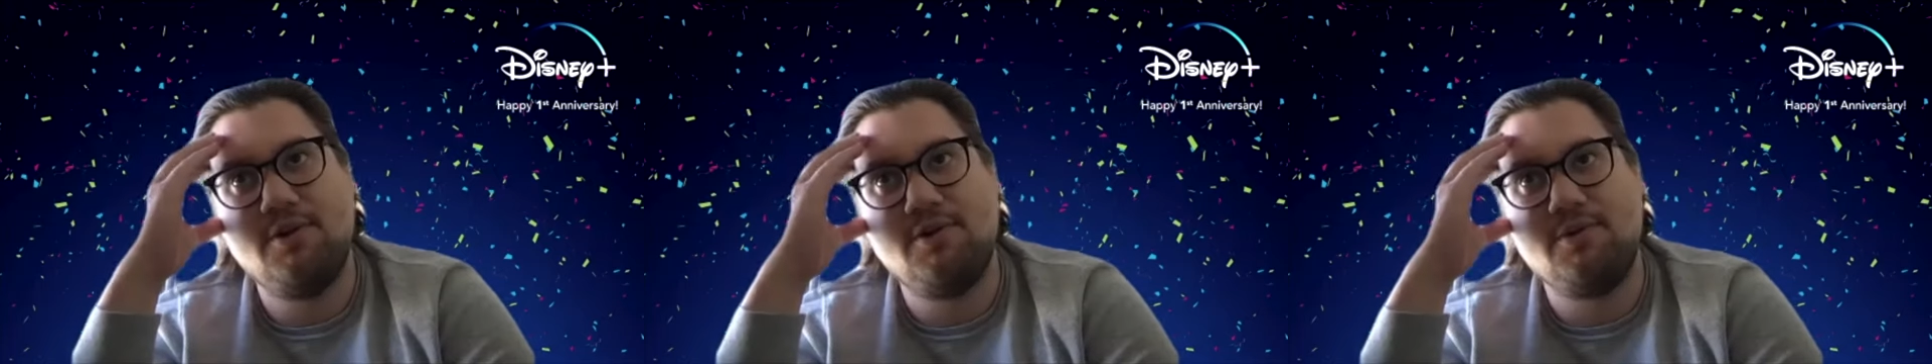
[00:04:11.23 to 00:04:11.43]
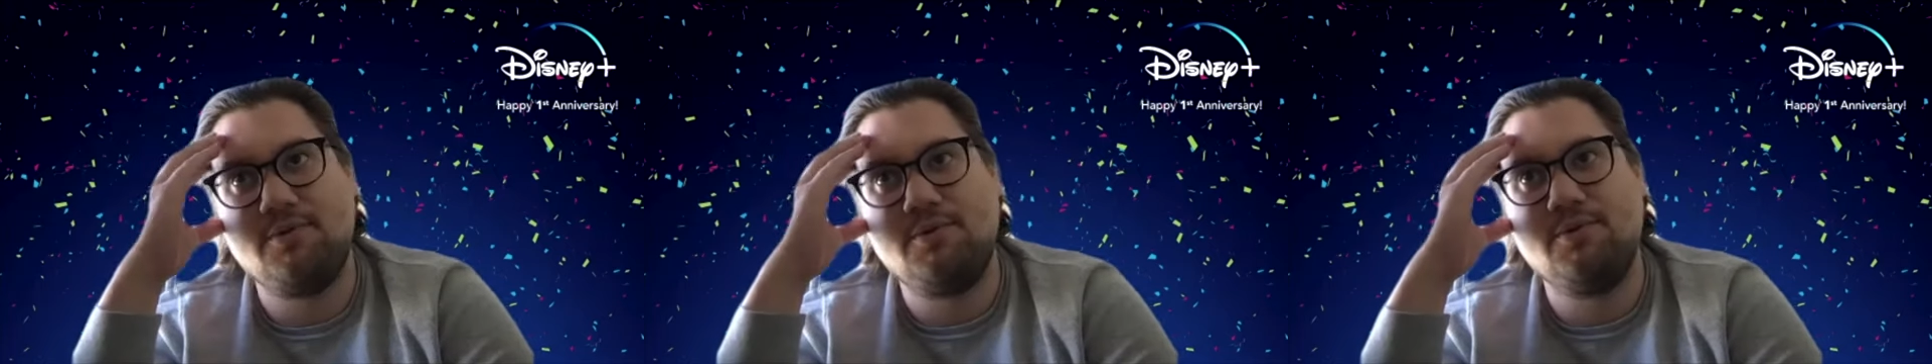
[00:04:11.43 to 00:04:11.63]

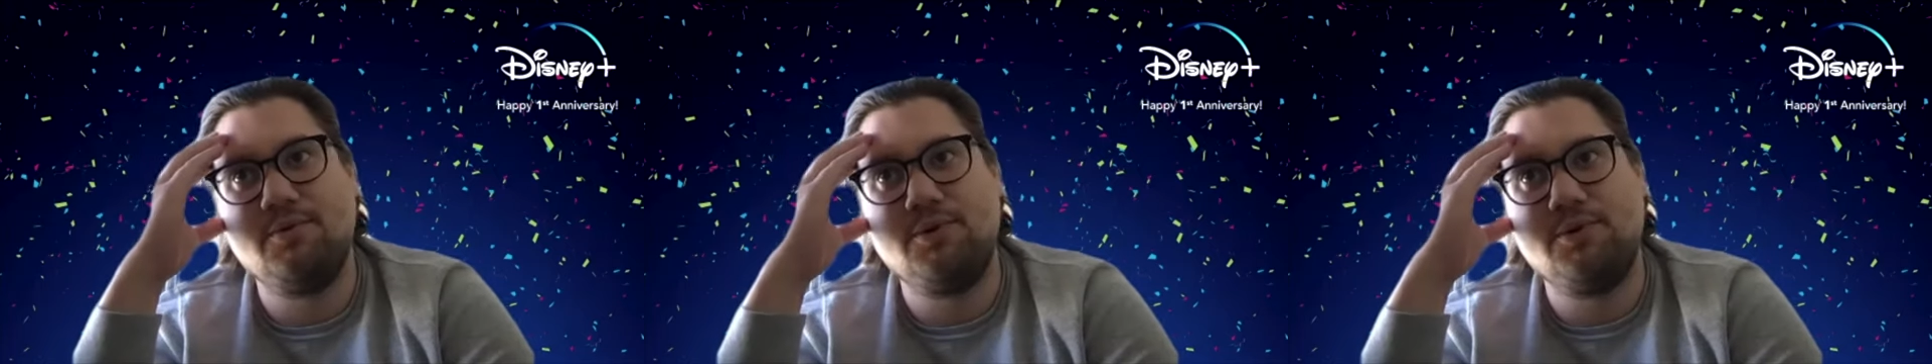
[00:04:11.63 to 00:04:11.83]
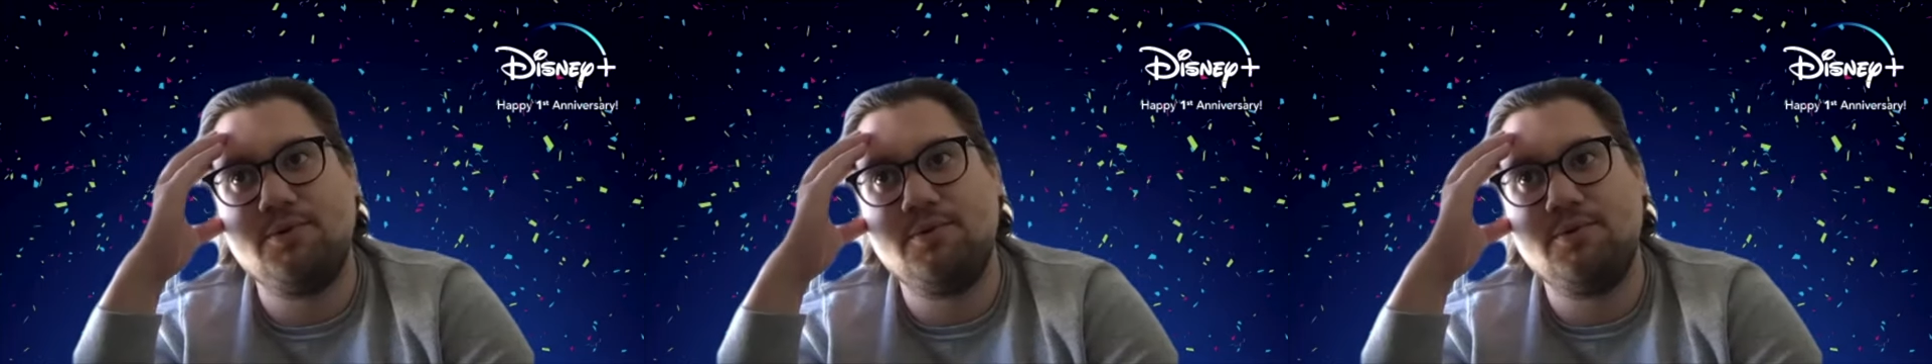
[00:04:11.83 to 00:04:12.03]

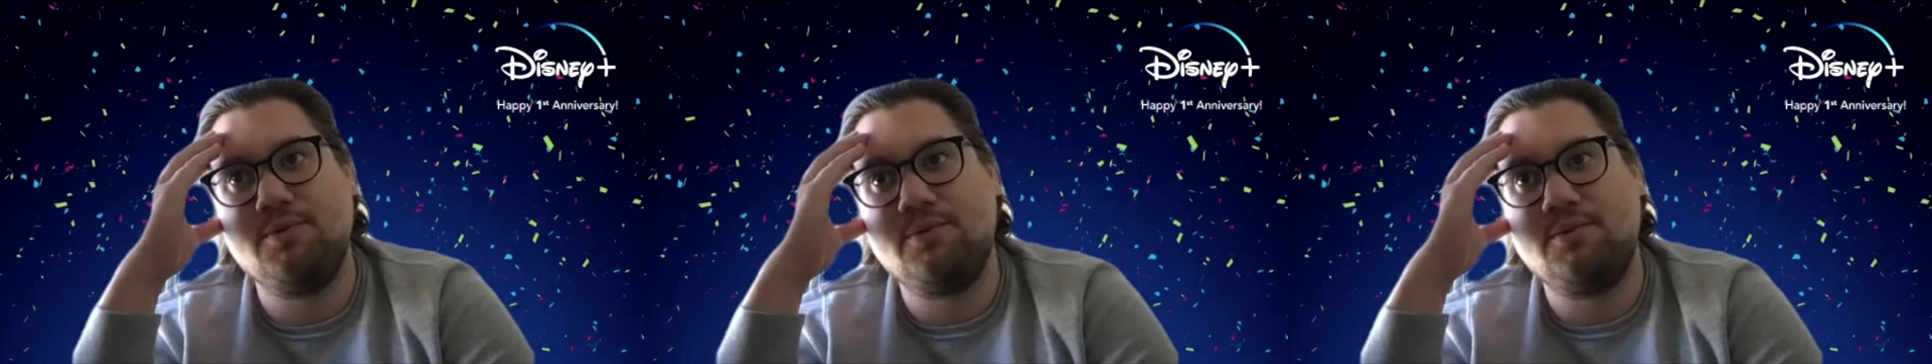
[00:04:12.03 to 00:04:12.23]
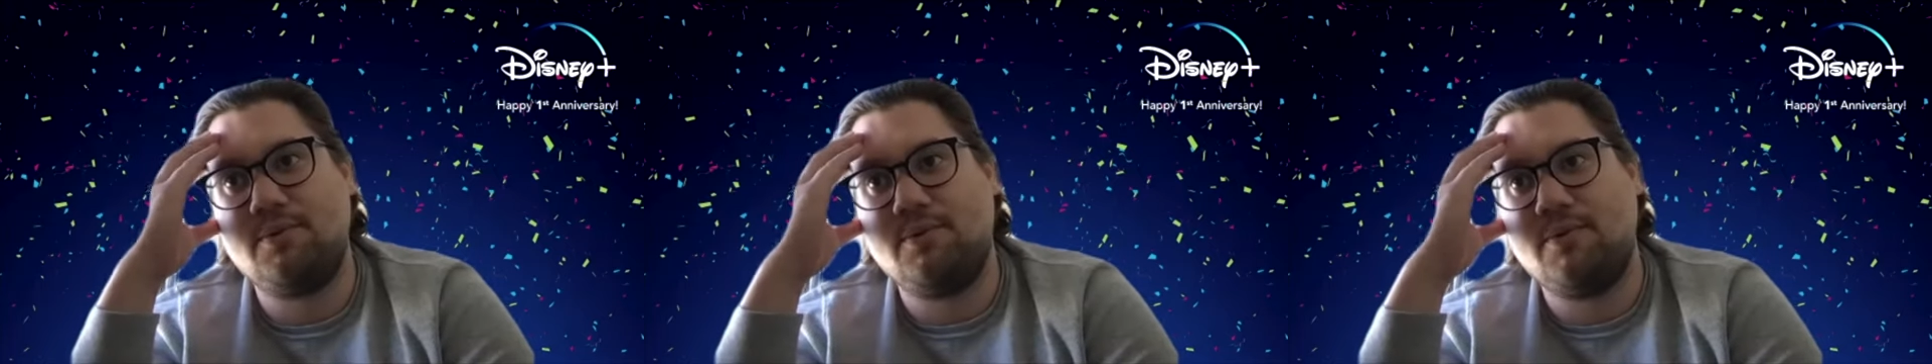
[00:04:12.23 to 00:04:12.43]
Hulu
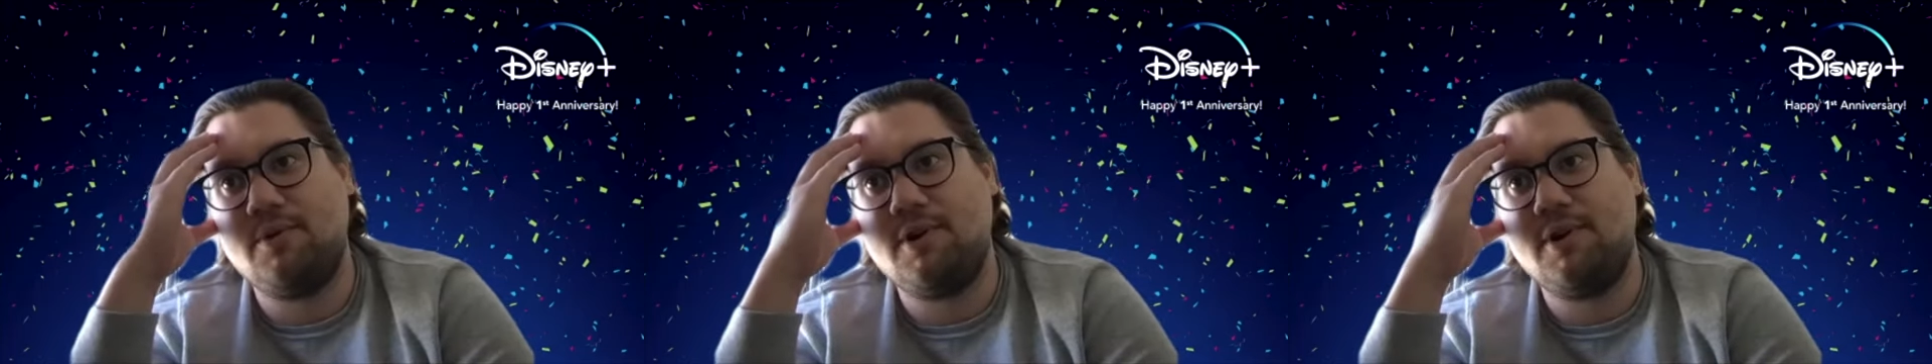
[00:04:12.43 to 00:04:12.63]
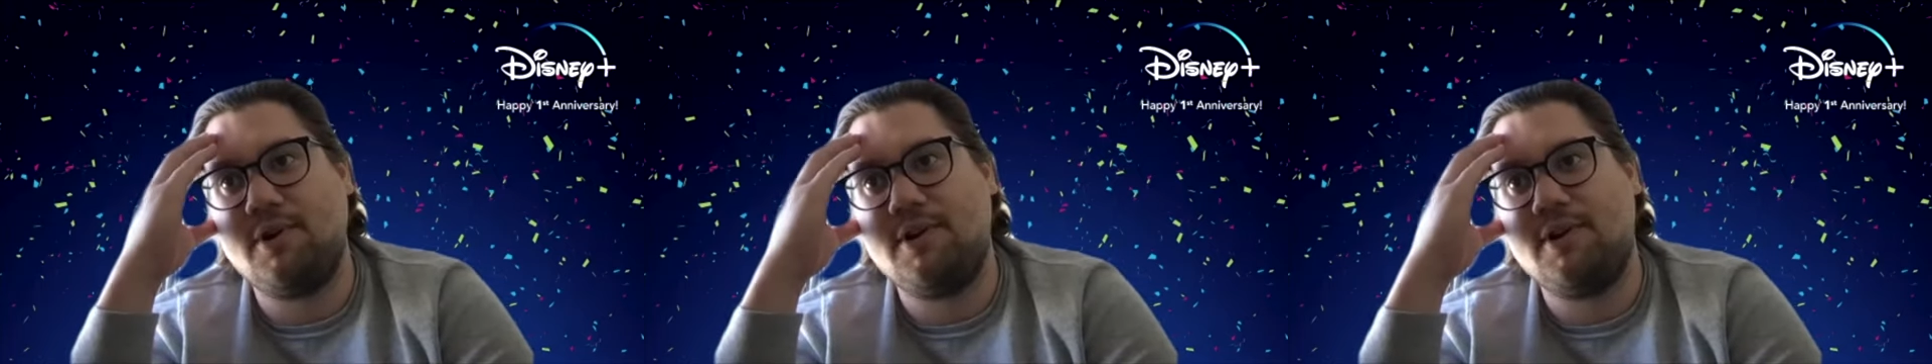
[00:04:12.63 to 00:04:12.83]

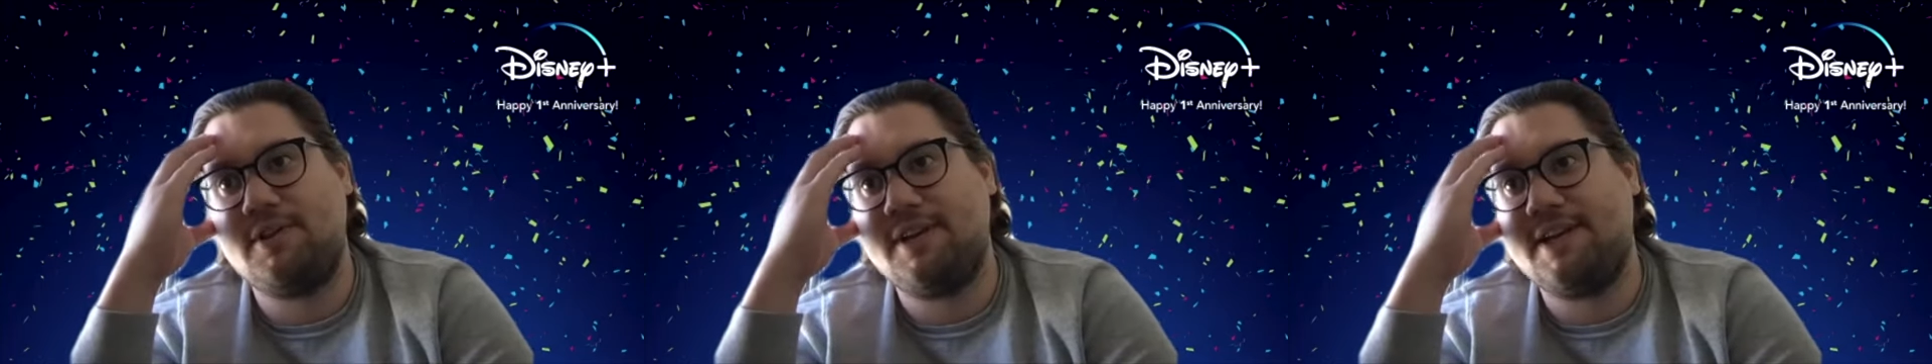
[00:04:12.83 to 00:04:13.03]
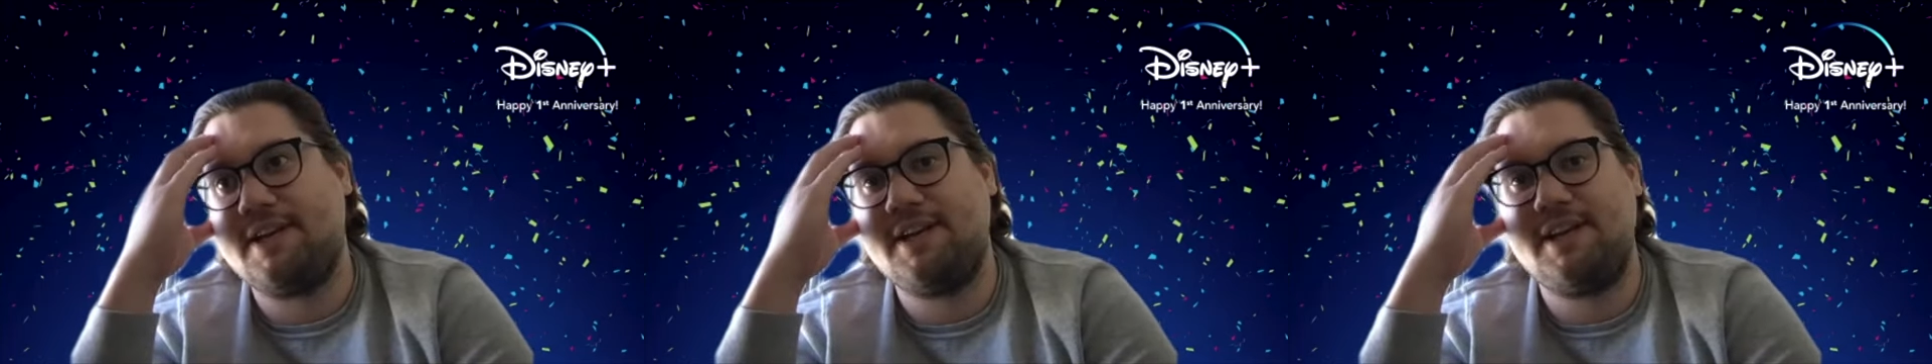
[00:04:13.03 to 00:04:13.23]
or
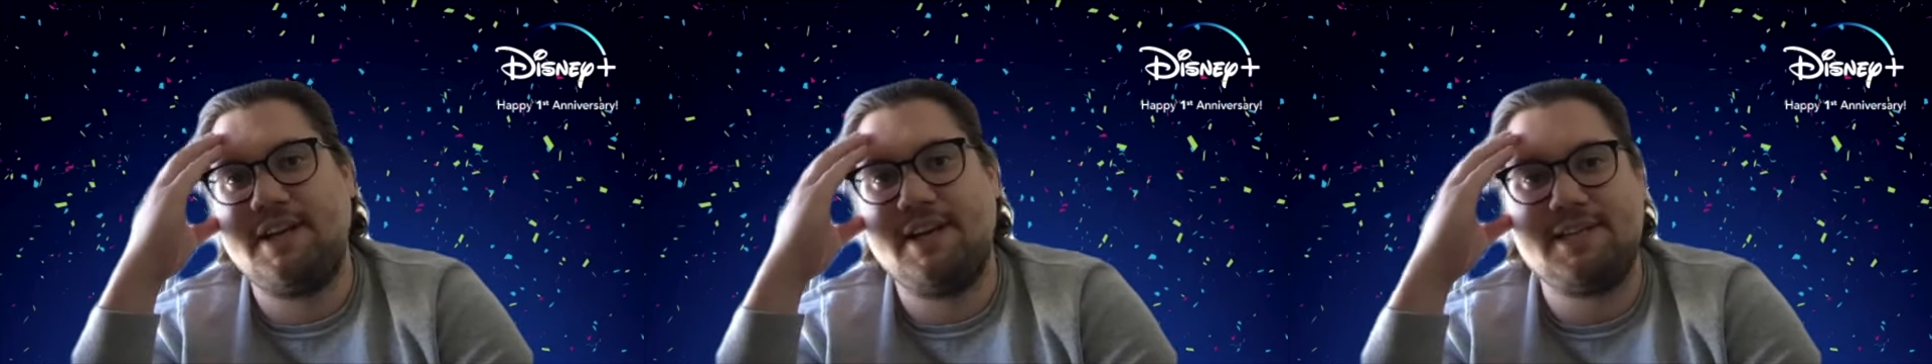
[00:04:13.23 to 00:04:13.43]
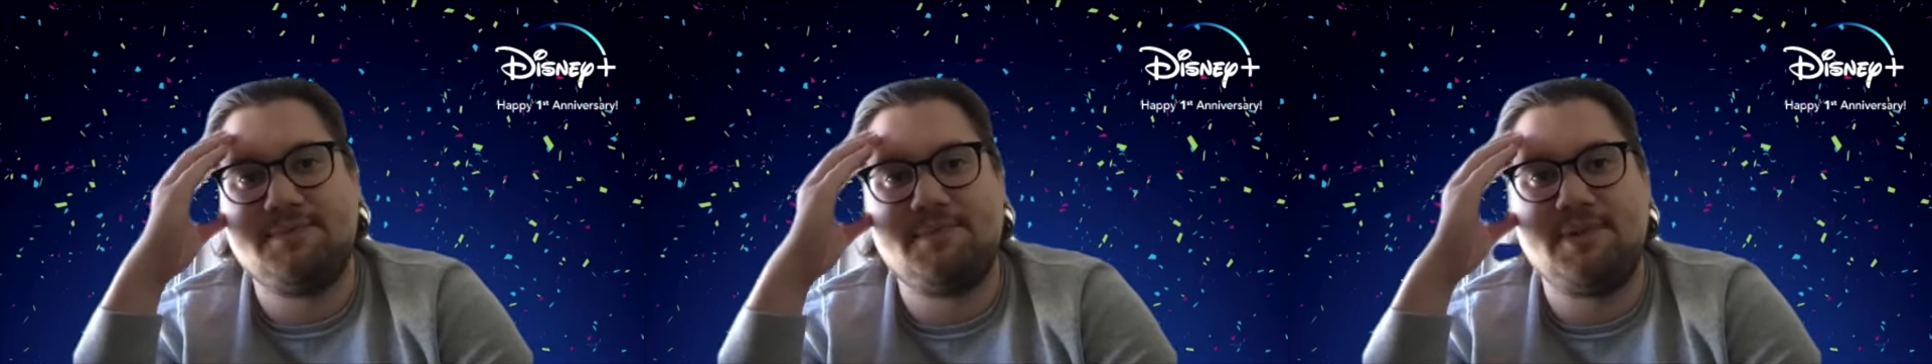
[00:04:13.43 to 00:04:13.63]
like
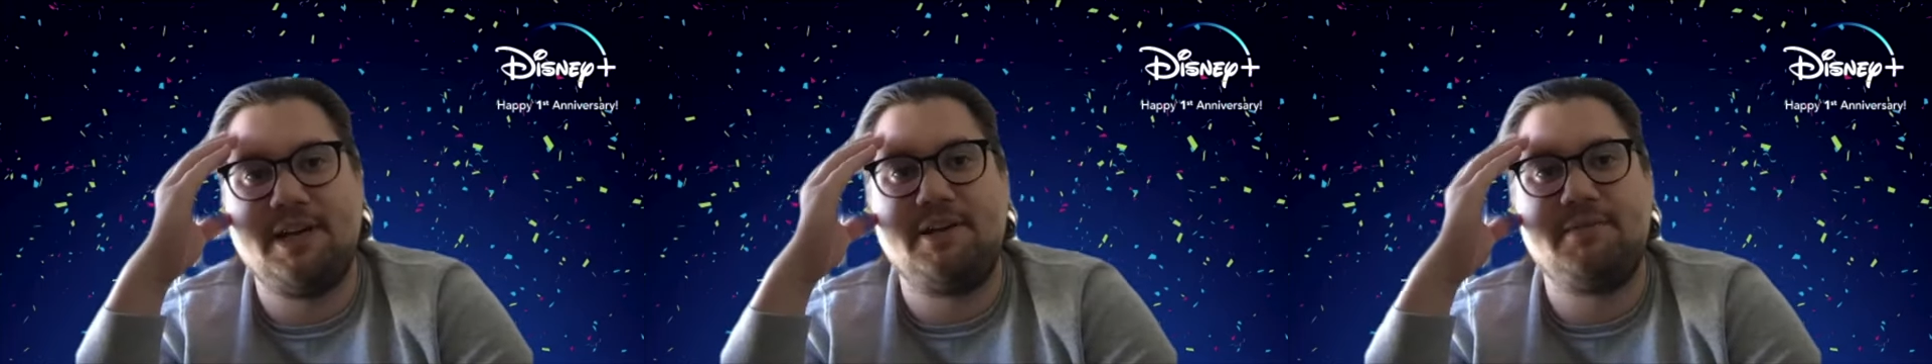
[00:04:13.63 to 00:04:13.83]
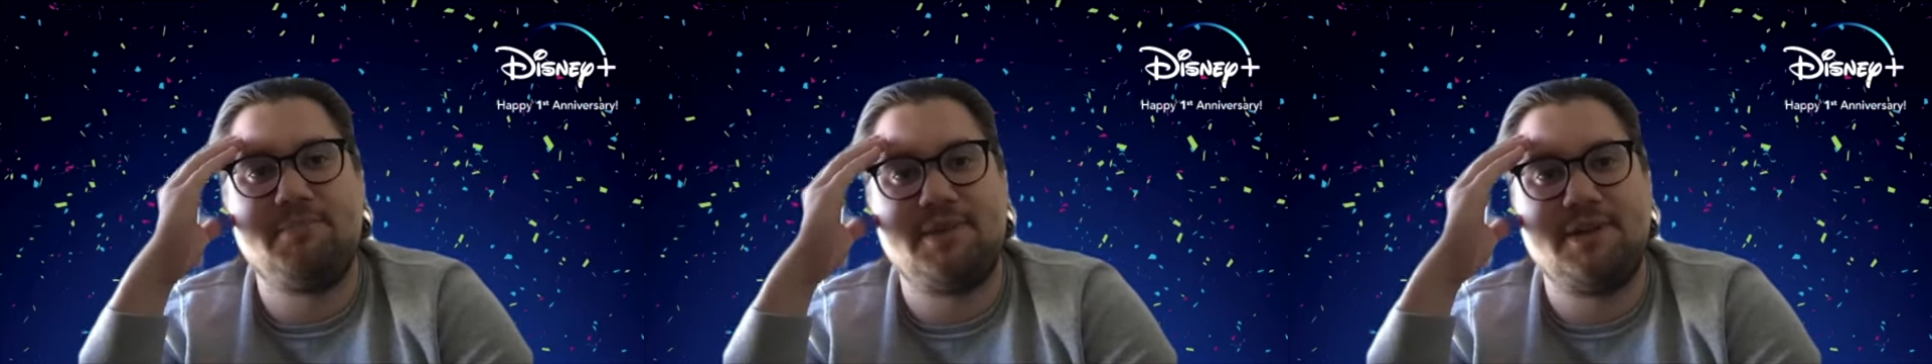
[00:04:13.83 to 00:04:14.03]

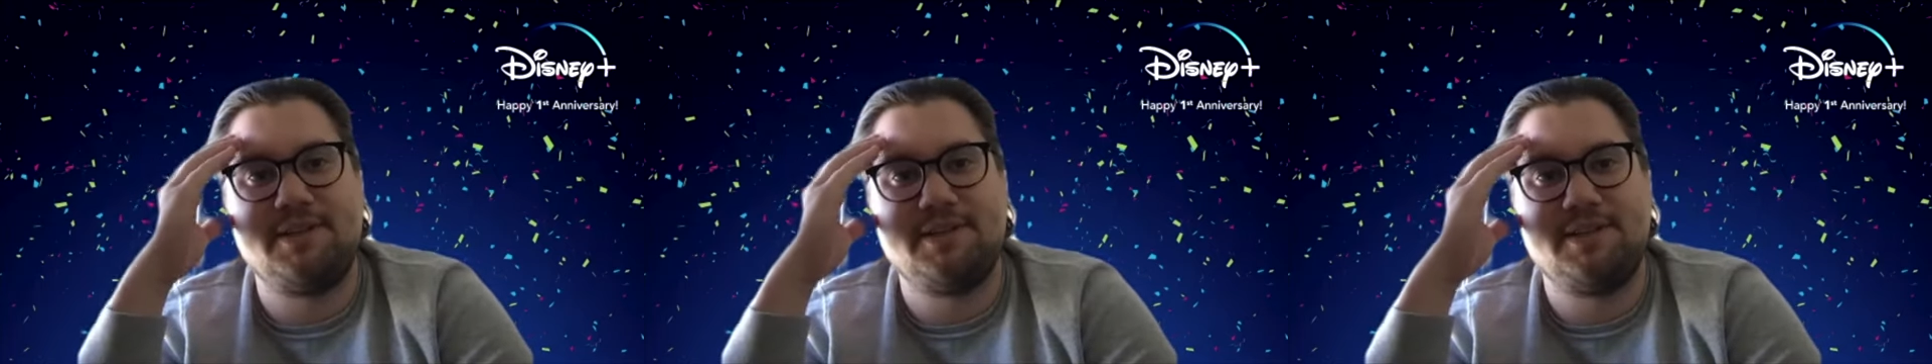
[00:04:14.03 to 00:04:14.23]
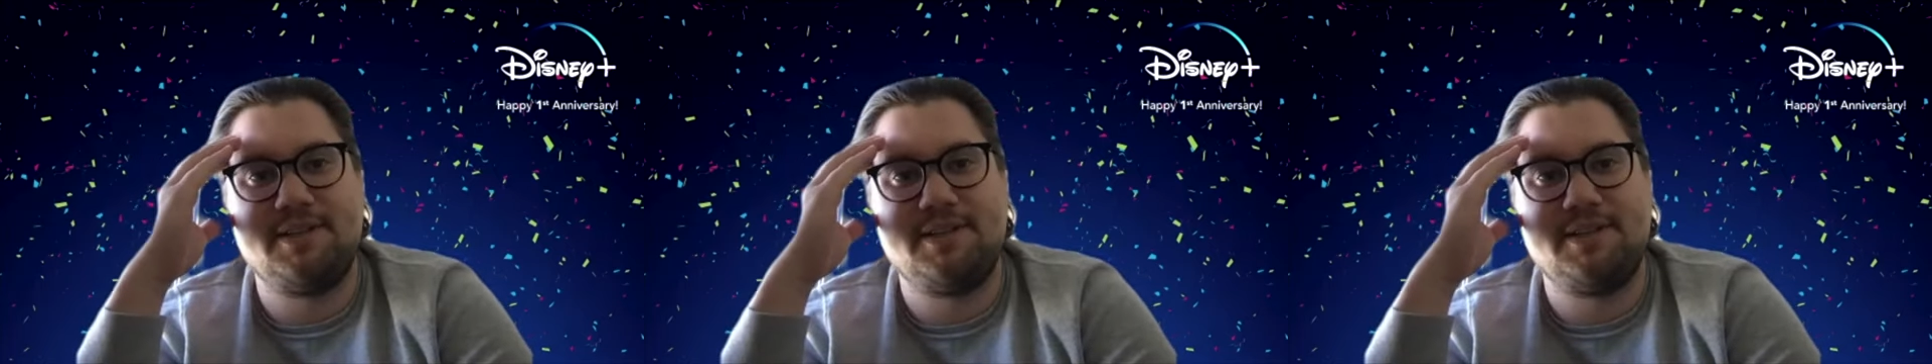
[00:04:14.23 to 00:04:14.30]
ESPN Plus,